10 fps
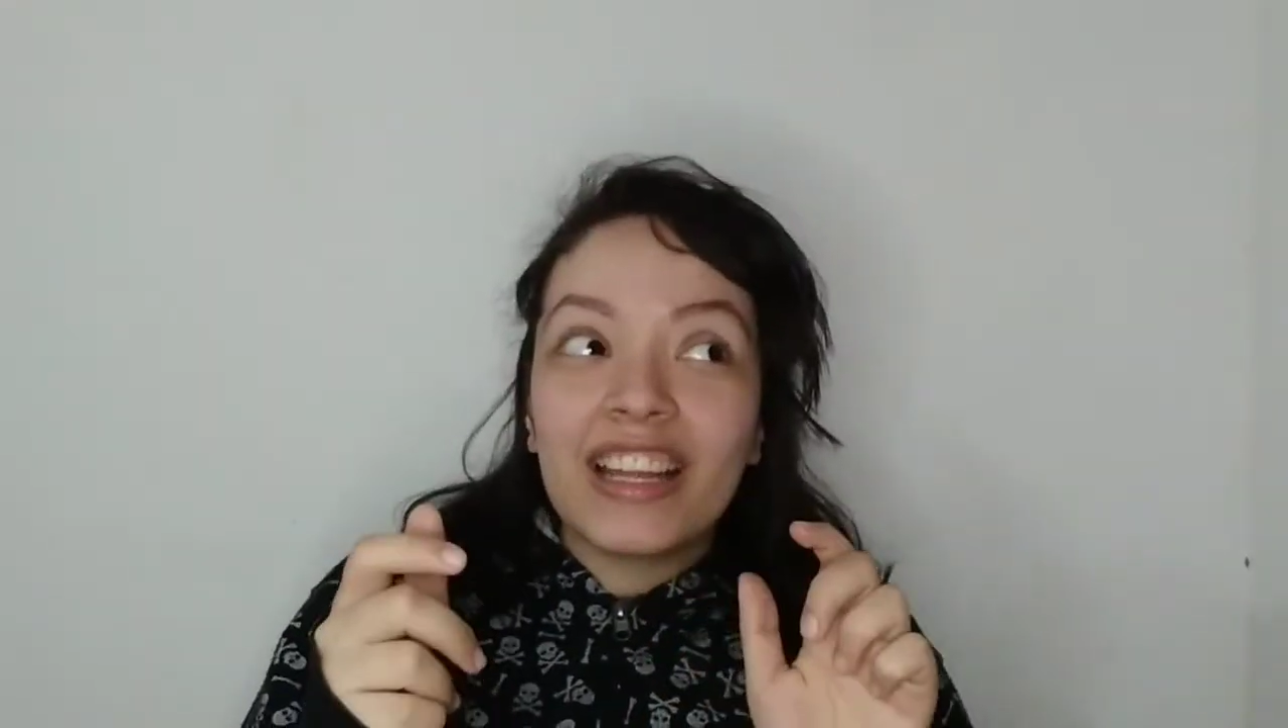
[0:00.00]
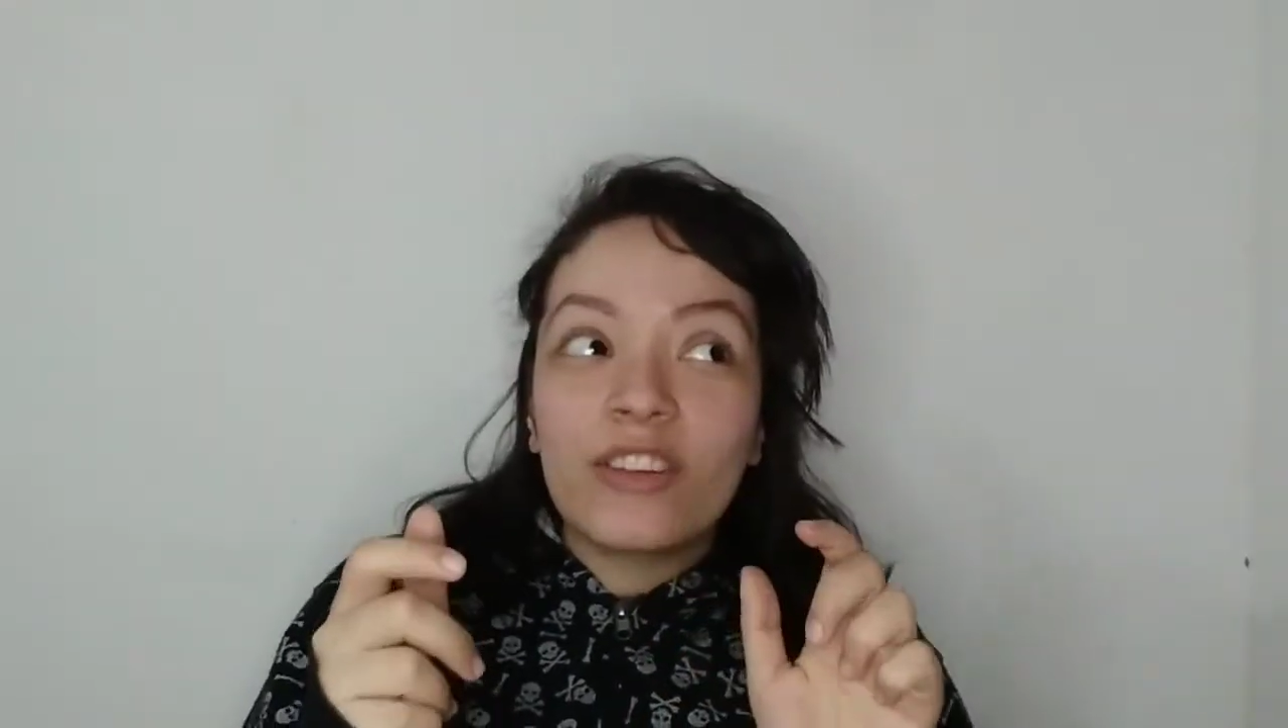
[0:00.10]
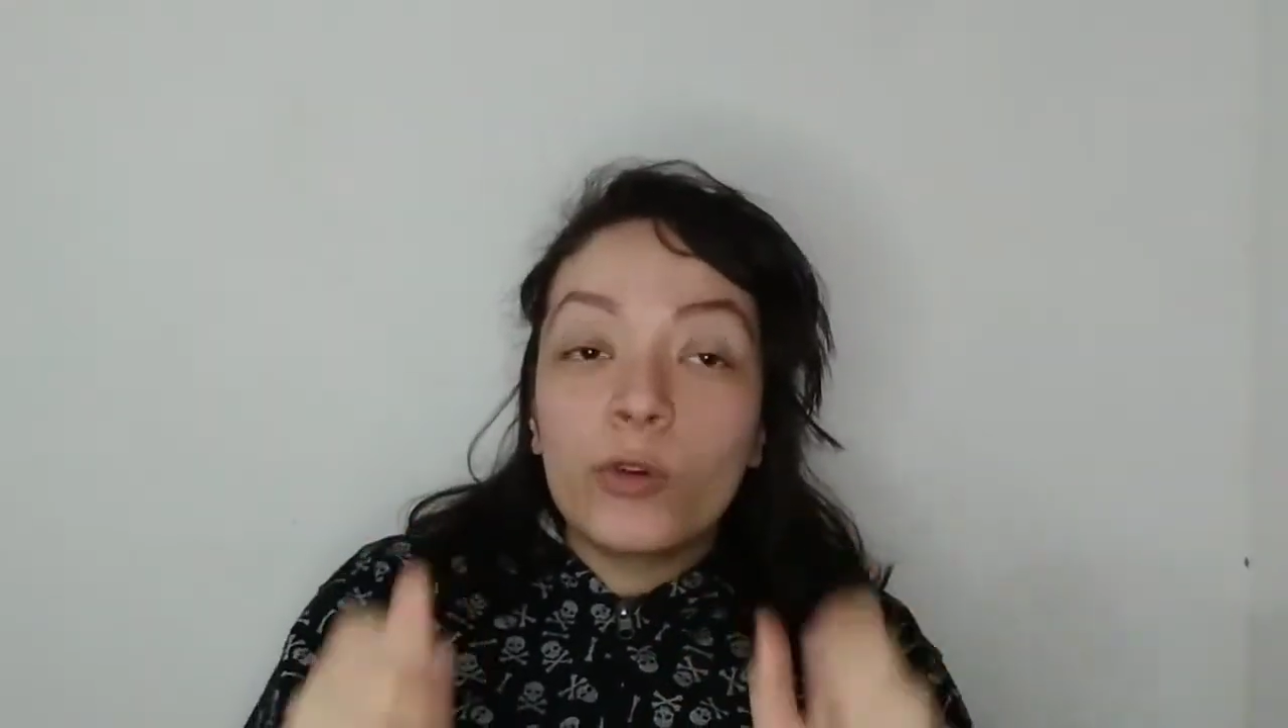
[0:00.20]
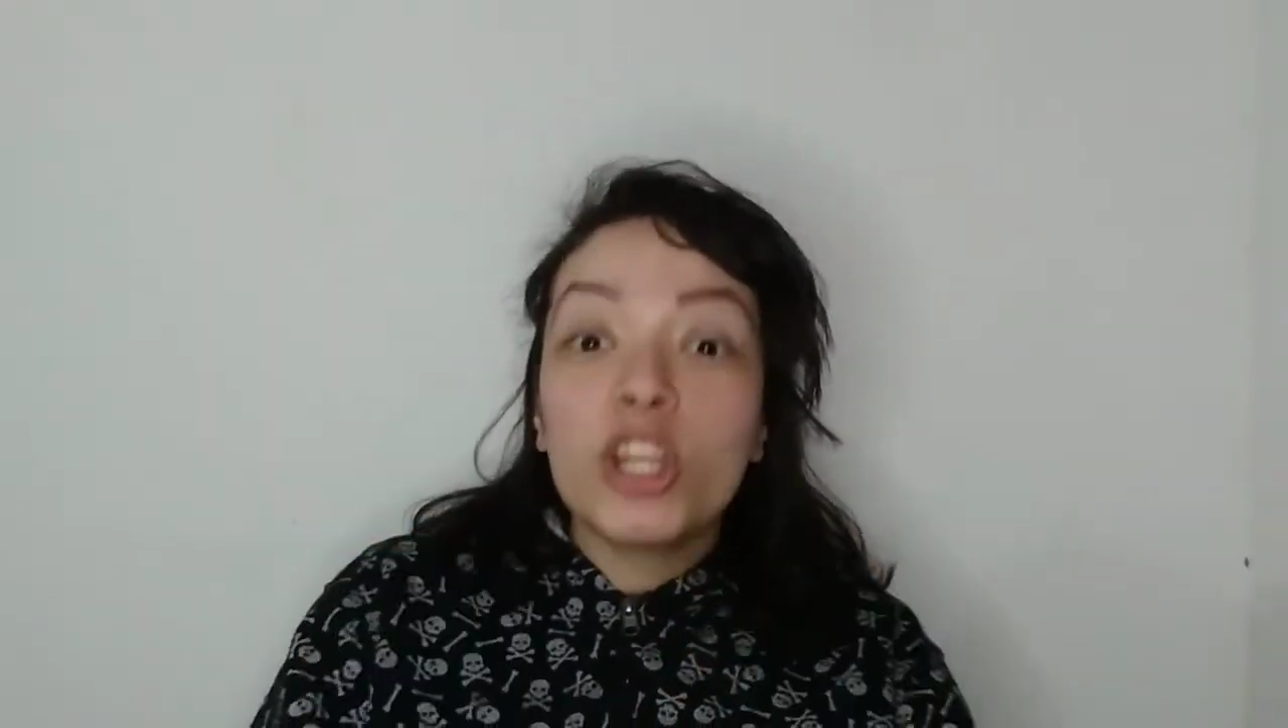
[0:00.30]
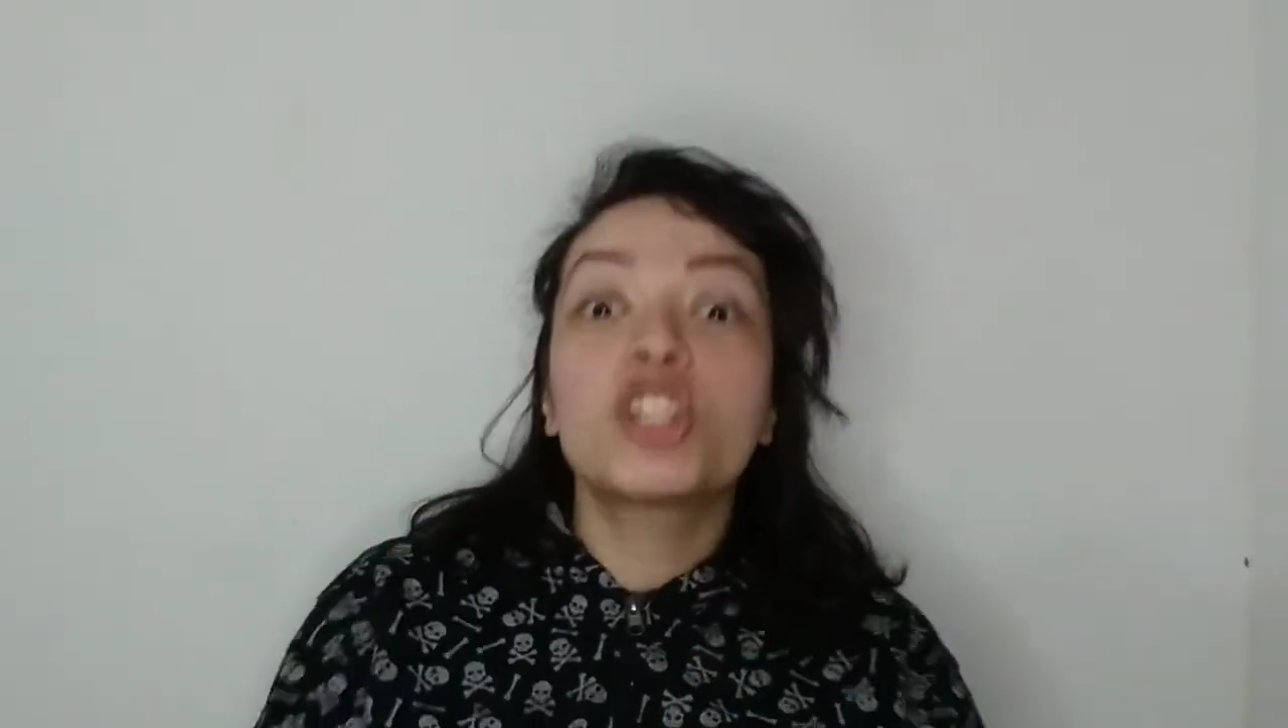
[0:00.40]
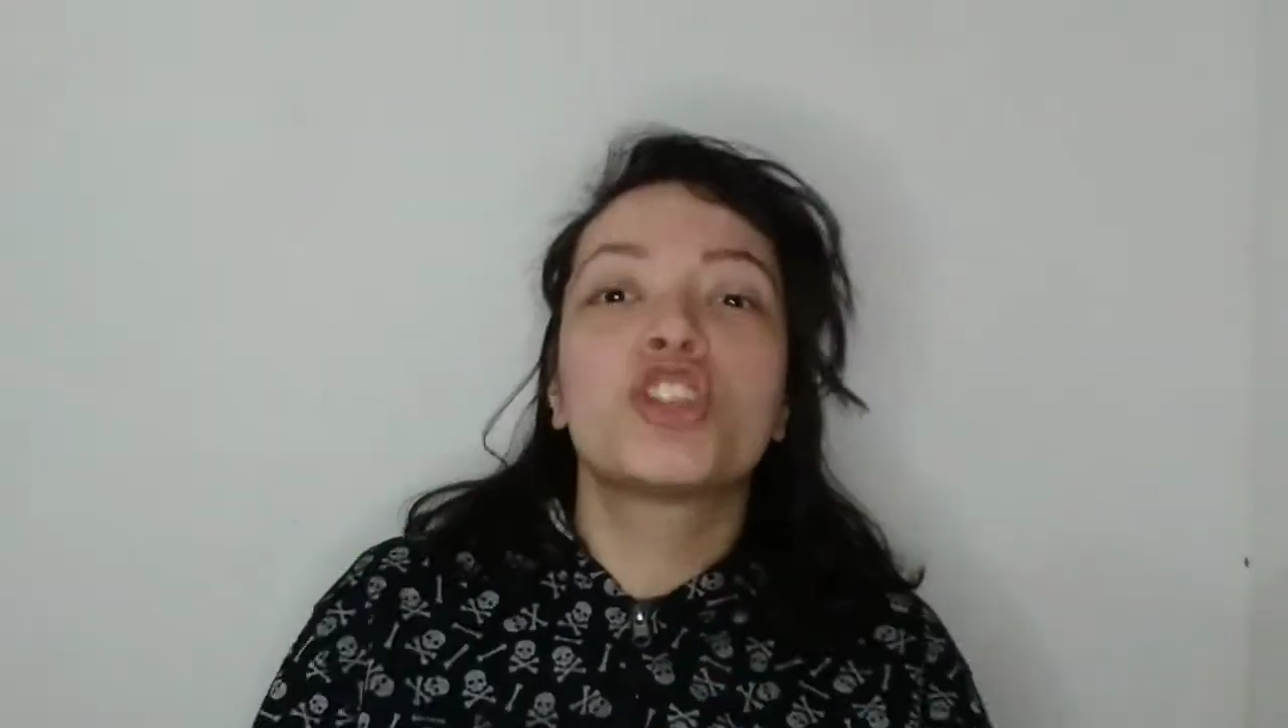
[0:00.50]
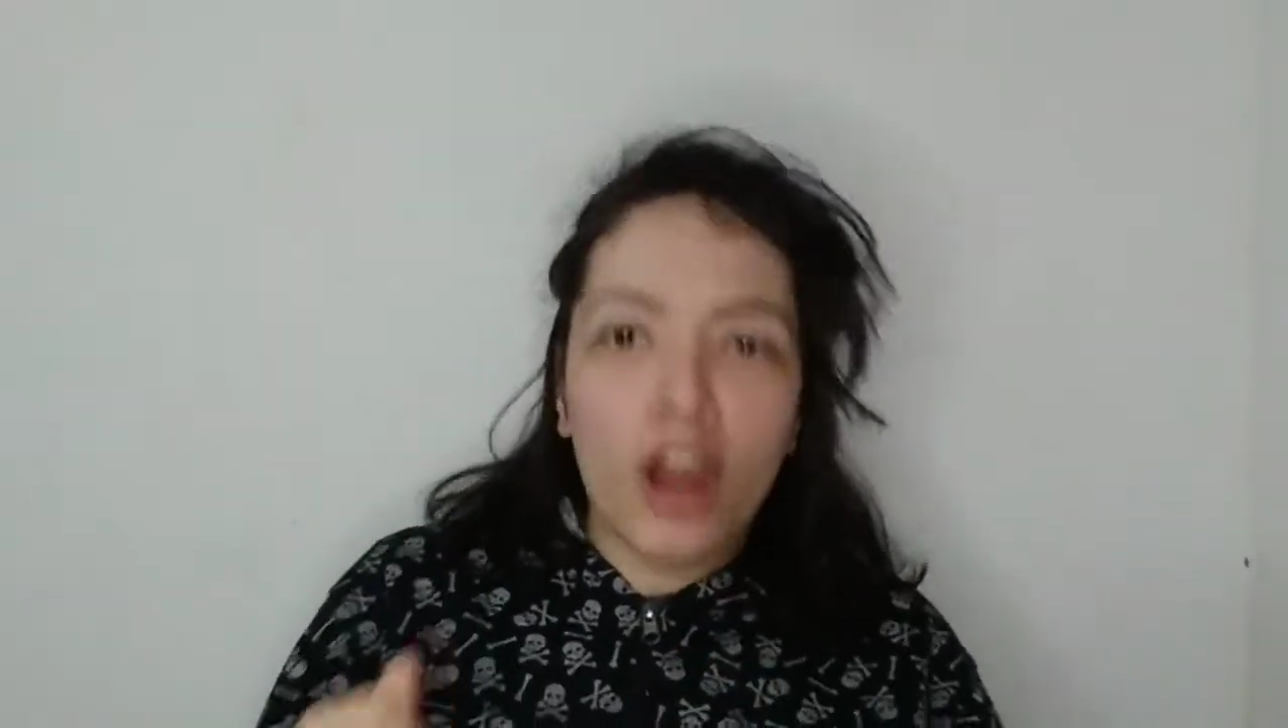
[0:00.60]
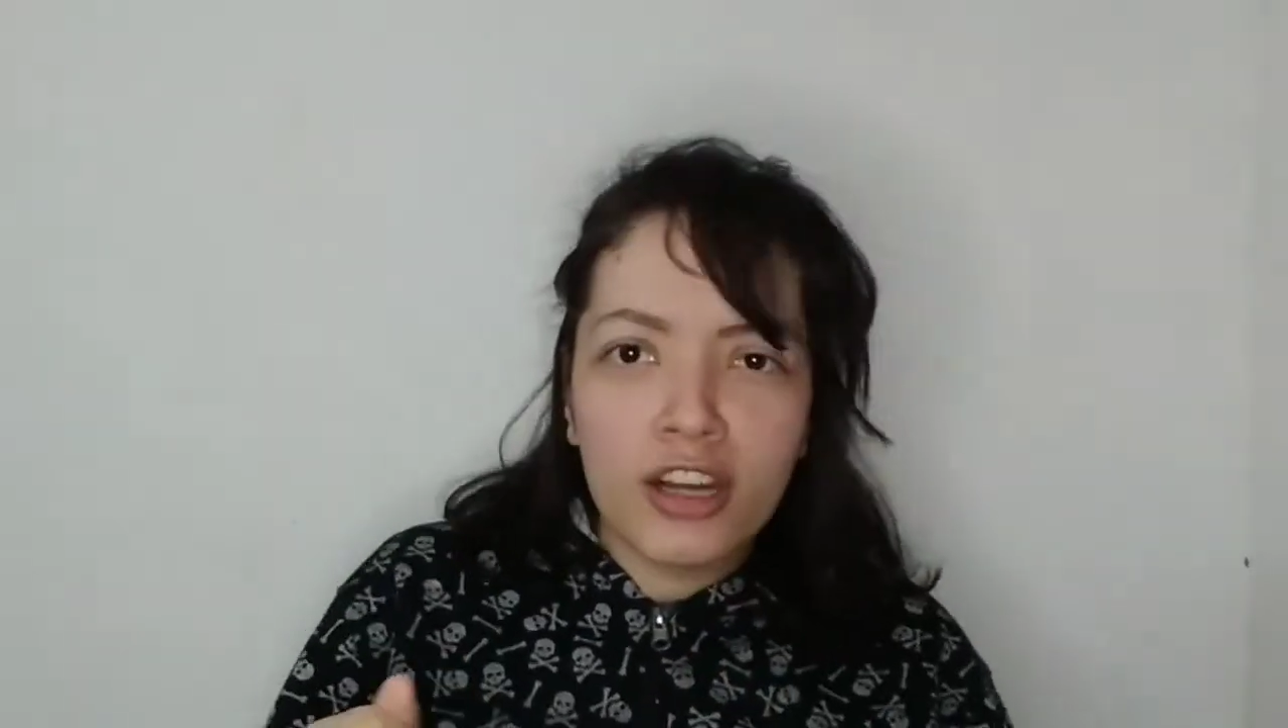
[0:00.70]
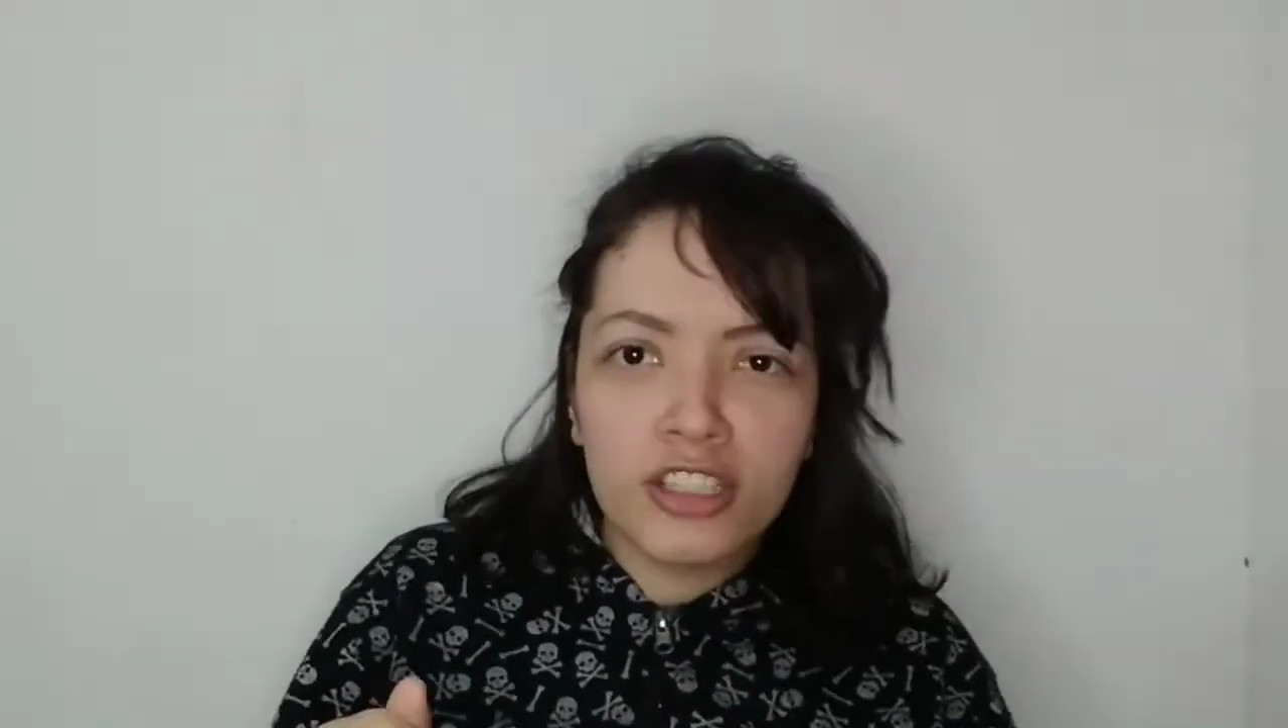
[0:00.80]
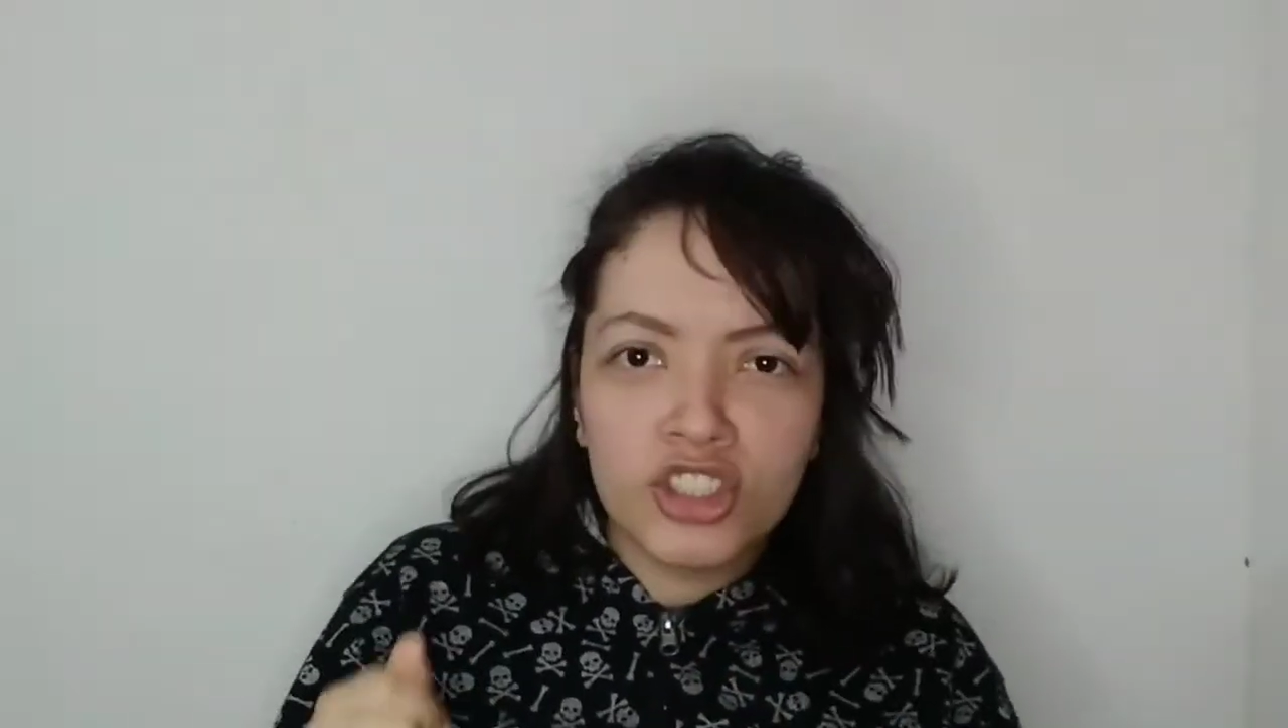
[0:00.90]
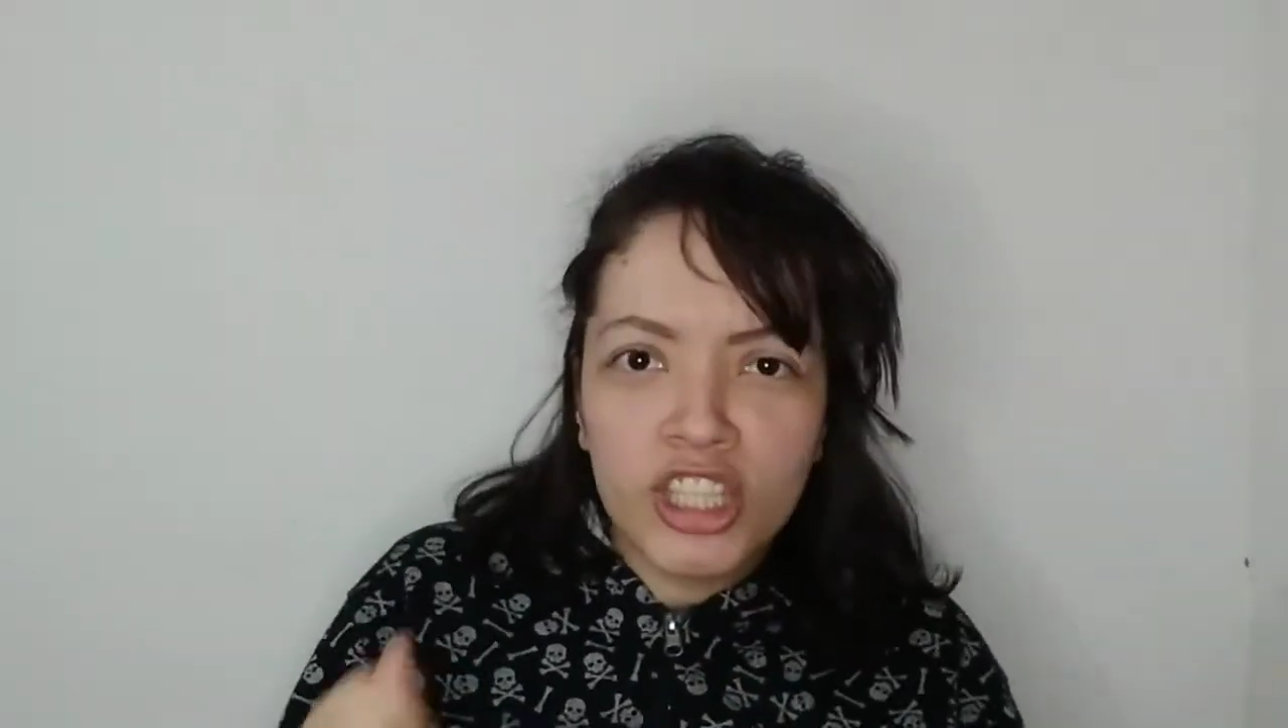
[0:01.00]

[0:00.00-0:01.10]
recharge